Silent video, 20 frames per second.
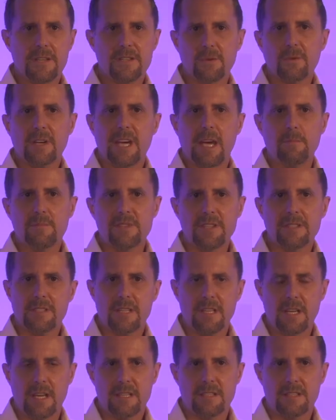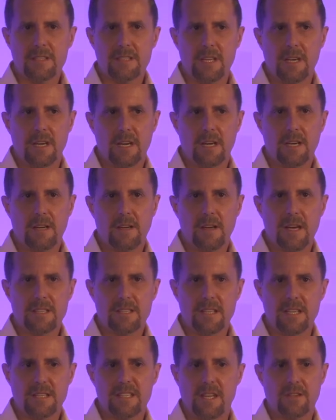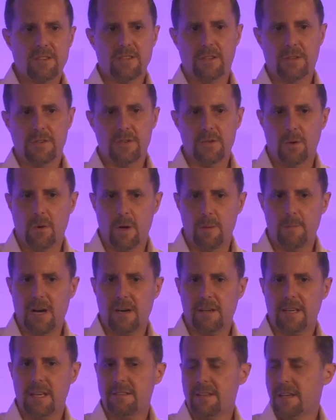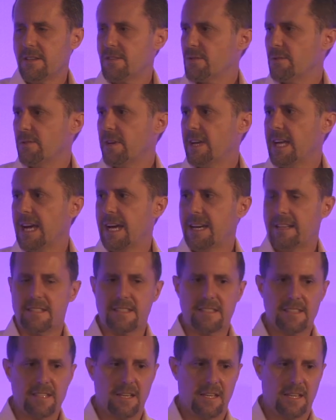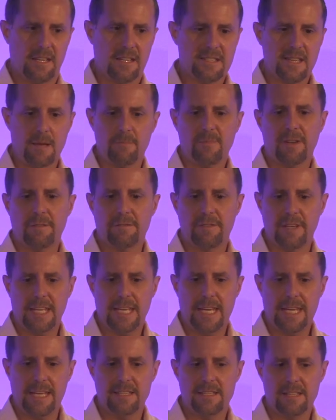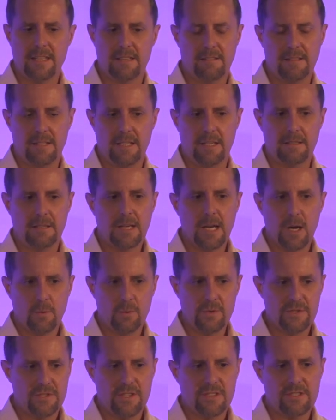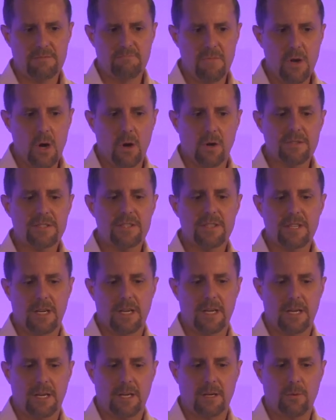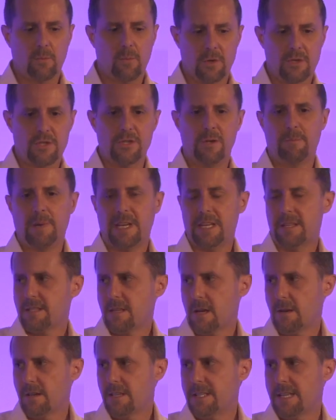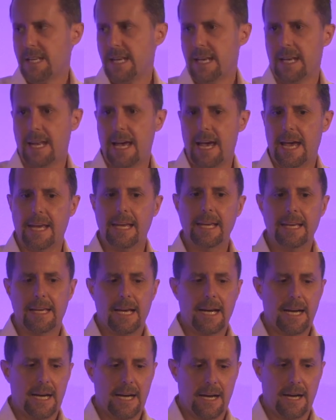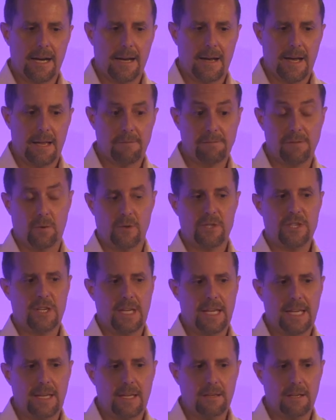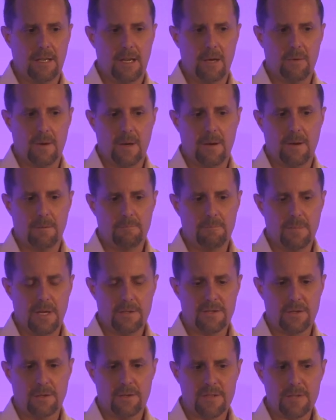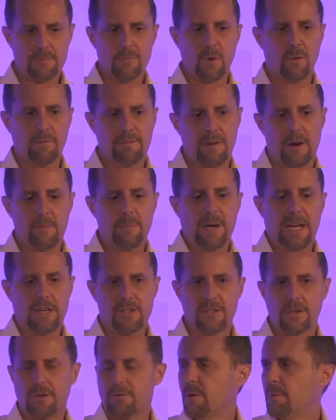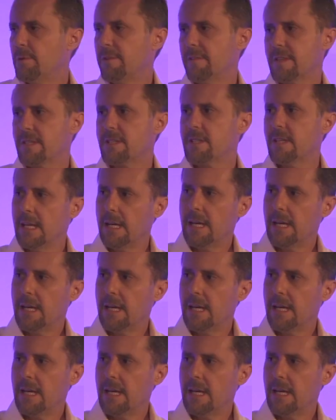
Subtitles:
saw games as an extension of the toy market. They saw it as something for kids, and that was just not what should be in Sony's DNA. Unfortunately, a sort of small, very passionate group of us